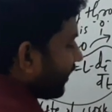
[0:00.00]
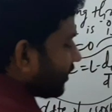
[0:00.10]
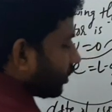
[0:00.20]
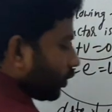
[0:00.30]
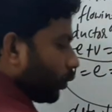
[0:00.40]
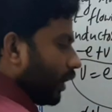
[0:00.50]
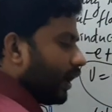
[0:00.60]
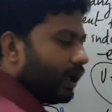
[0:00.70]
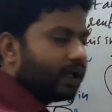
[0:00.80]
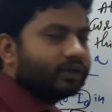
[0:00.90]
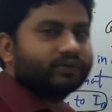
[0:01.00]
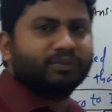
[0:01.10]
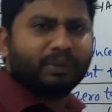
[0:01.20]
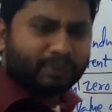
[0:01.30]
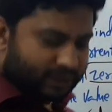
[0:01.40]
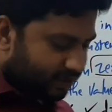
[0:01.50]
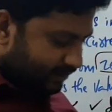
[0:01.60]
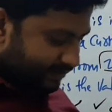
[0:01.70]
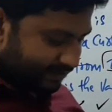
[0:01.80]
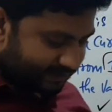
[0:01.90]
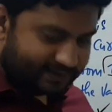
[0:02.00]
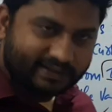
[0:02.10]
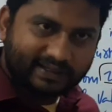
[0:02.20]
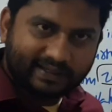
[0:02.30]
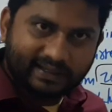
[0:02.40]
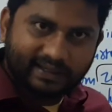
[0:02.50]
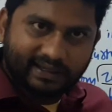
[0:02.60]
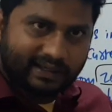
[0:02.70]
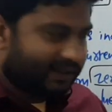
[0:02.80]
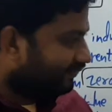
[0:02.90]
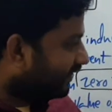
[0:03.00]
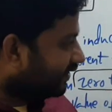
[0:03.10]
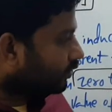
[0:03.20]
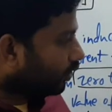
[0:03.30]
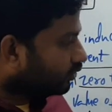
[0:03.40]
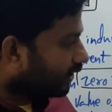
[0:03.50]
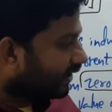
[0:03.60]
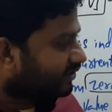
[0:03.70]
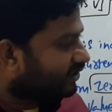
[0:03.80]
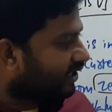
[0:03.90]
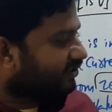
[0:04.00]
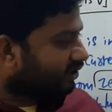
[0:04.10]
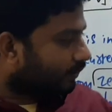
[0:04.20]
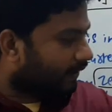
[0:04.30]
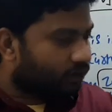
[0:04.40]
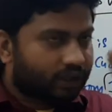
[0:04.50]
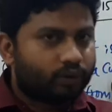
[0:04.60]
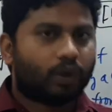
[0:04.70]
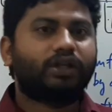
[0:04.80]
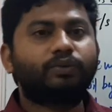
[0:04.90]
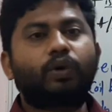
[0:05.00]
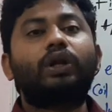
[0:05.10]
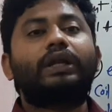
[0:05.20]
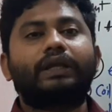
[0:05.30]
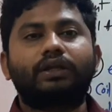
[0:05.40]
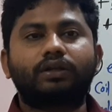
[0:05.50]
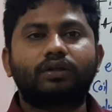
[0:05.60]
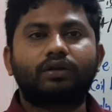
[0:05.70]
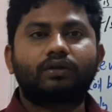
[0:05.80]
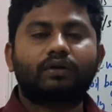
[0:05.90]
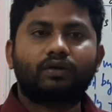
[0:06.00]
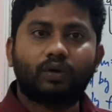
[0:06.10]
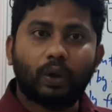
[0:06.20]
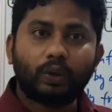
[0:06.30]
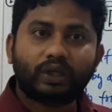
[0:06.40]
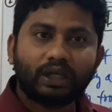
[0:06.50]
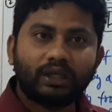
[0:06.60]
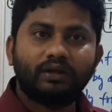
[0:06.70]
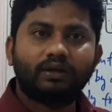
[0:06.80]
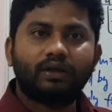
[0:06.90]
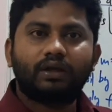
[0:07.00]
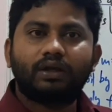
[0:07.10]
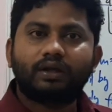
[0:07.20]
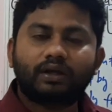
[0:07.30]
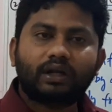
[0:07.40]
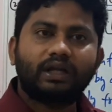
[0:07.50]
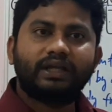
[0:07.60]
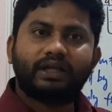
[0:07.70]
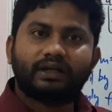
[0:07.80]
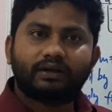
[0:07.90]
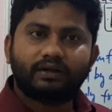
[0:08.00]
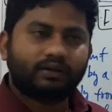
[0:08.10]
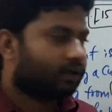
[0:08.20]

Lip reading: E square. Remember this. This is also energy density per unit volume only. Okay, clear?